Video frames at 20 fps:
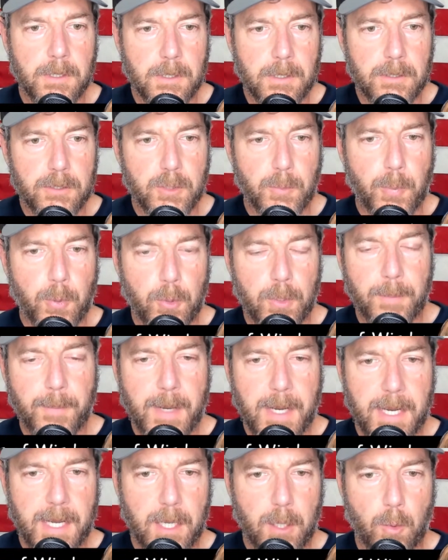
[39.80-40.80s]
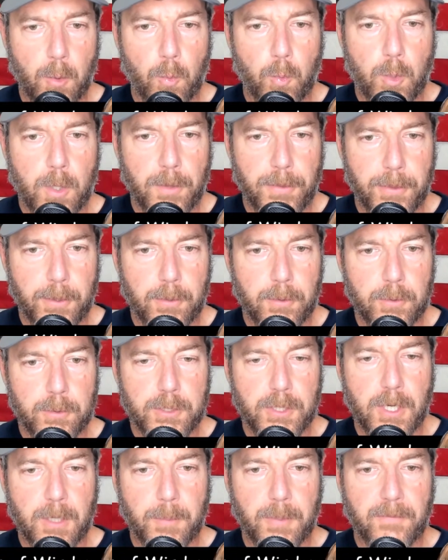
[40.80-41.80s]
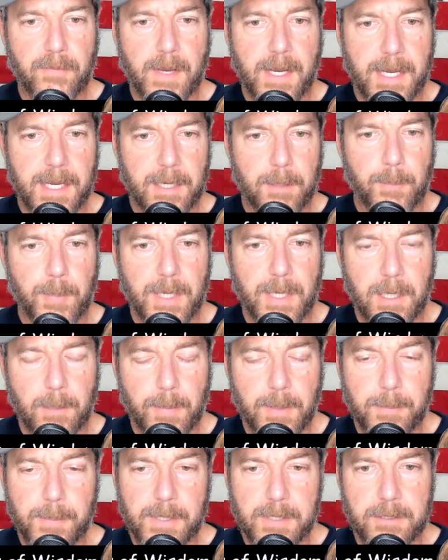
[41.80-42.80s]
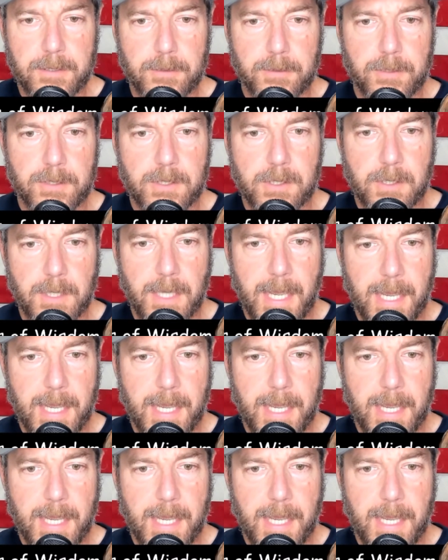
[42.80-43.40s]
supported by Walther, who's going to provide PDP pistols,